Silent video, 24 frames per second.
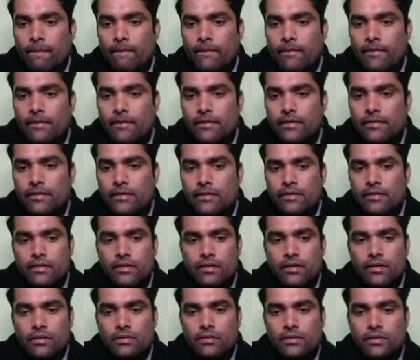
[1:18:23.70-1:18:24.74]
This
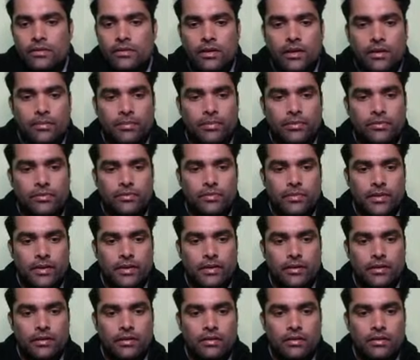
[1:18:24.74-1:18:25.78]
how this happens, my
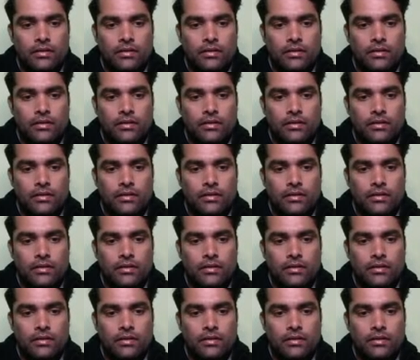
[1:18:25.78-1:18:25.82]
dear.